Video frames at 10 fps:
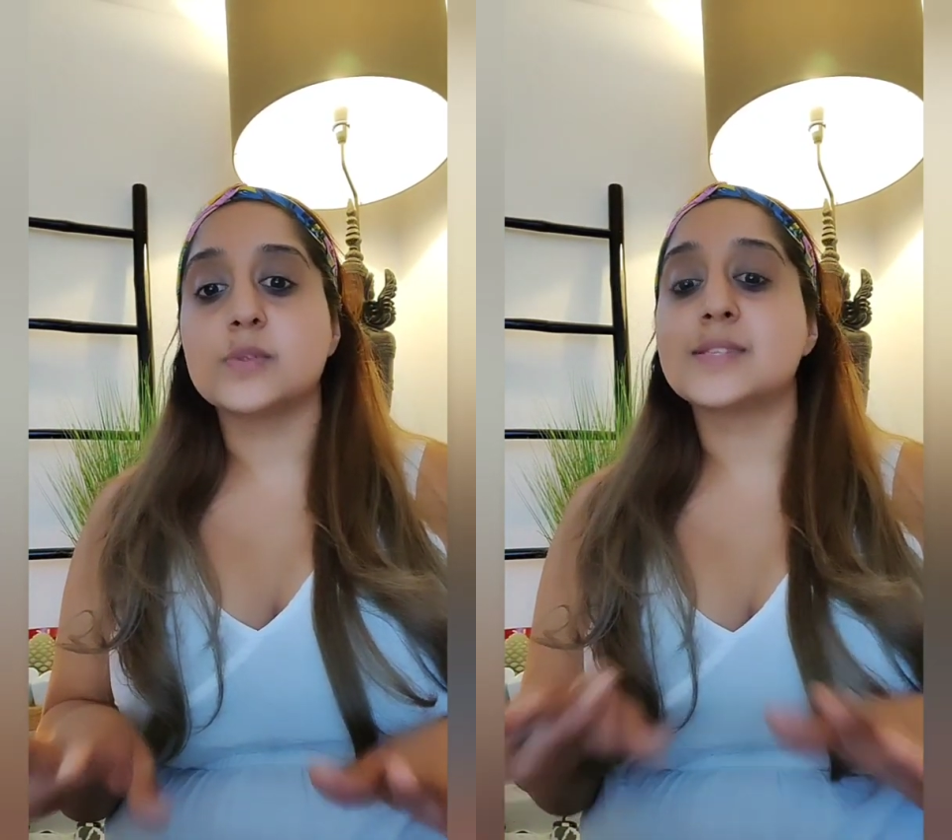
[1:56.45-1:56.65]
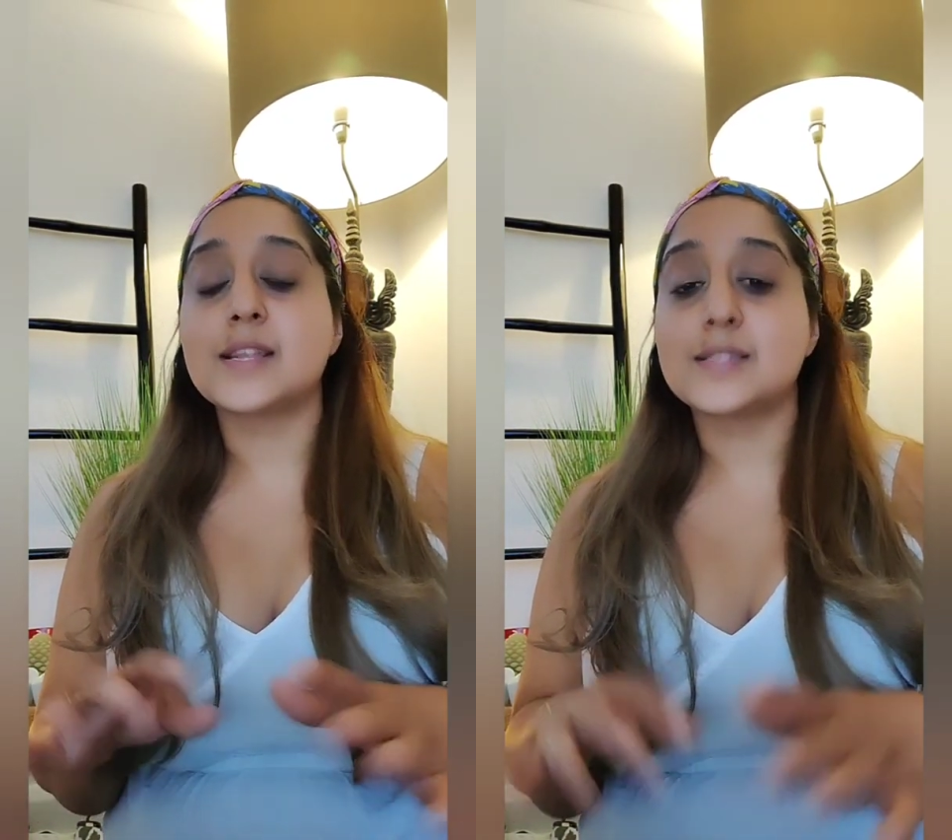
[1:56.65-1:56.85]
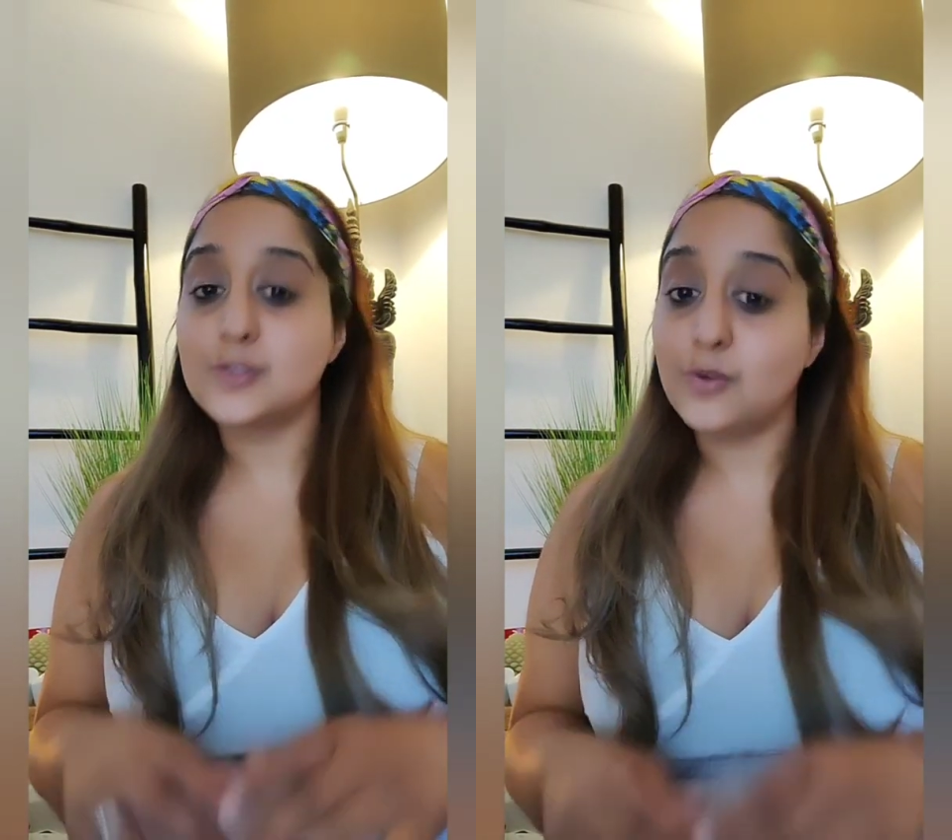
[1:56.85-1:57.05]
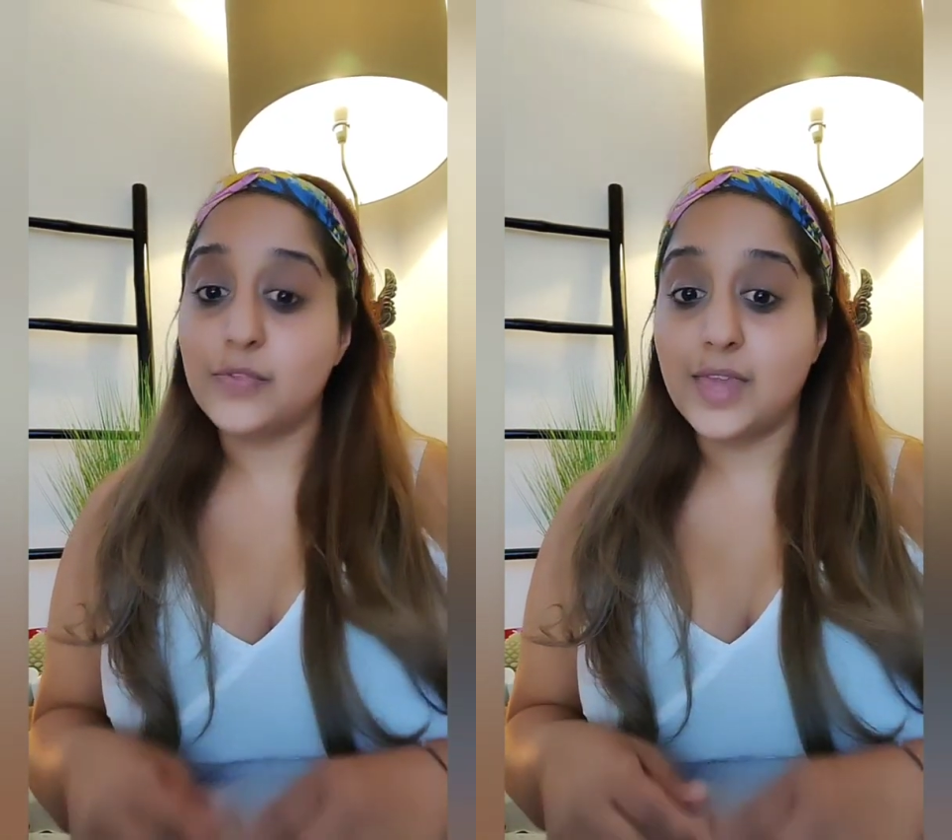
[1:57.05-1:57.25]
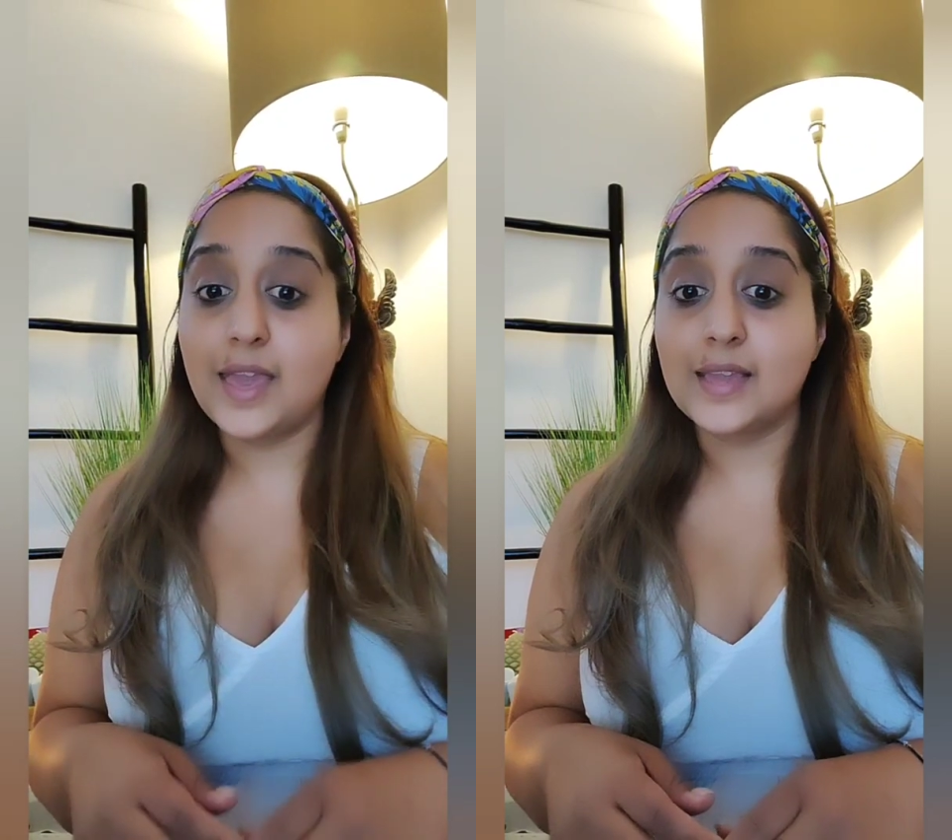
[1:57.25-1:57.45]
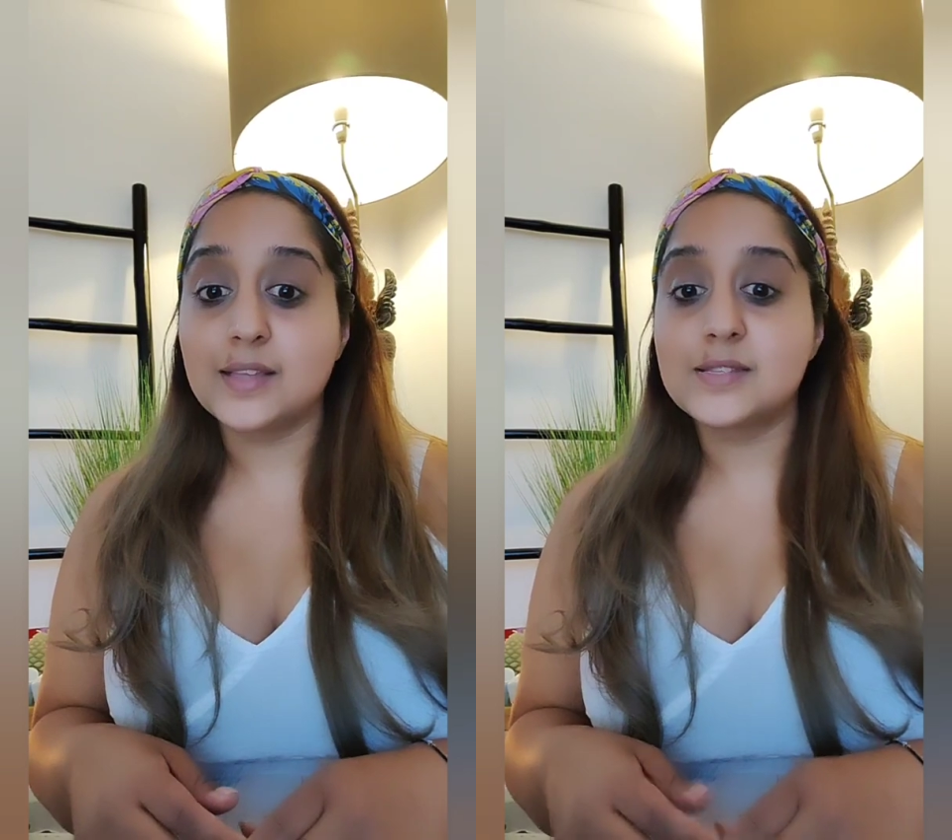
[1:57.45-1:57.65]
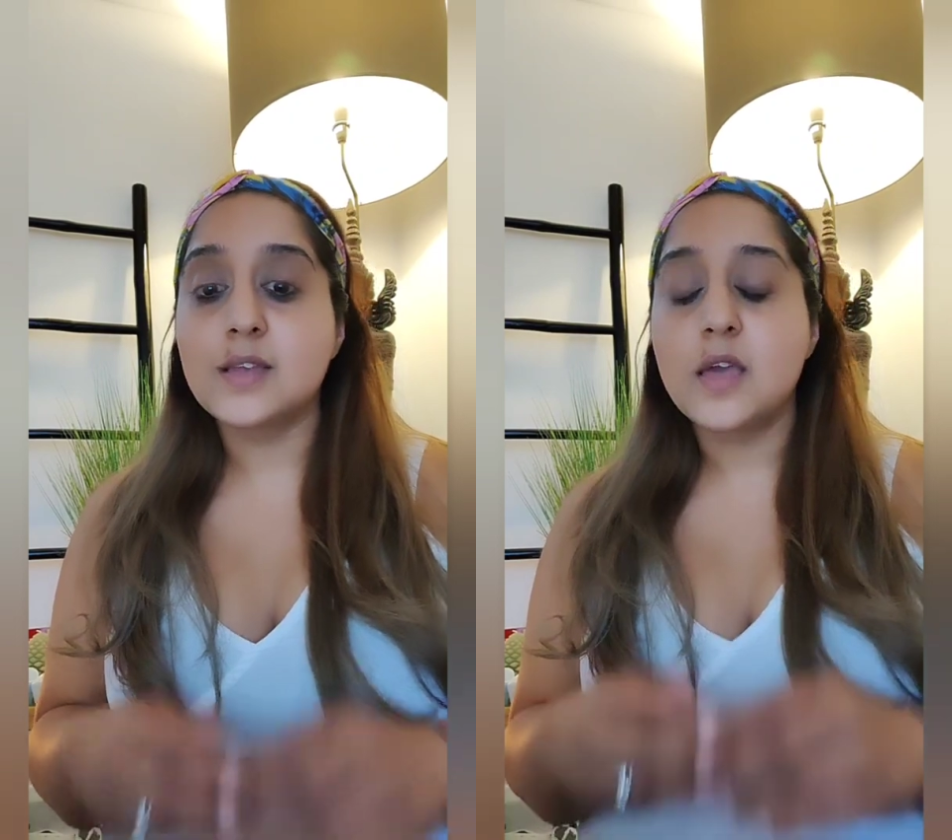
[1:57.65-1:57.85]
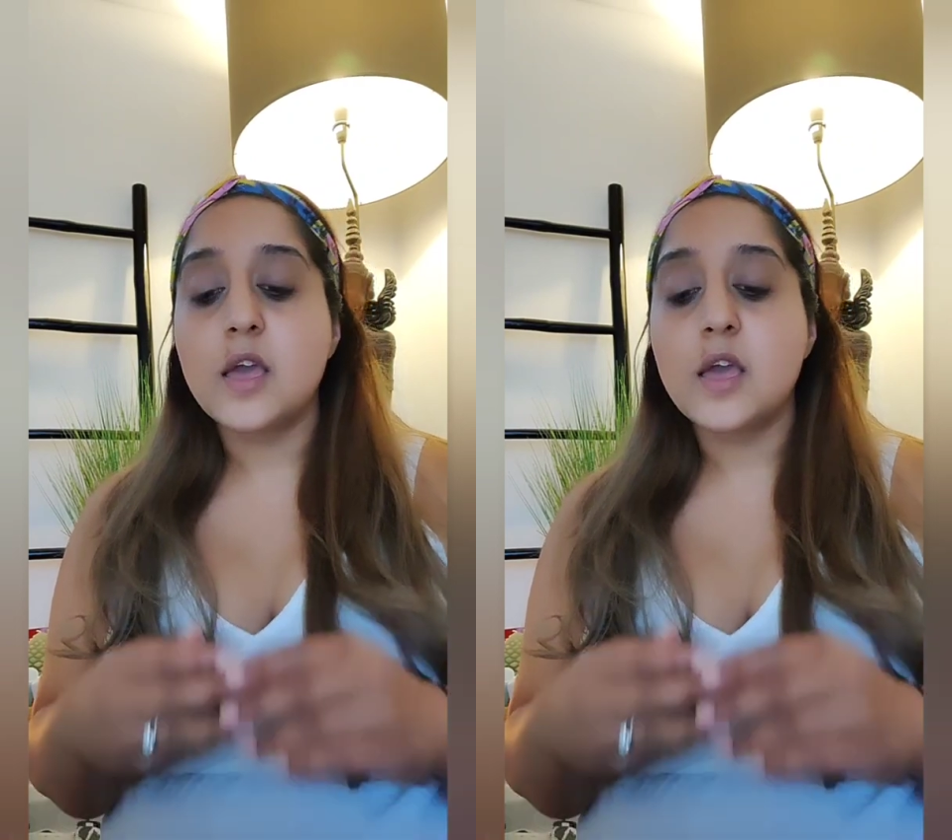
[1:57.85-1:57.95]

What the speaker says: That's not the case.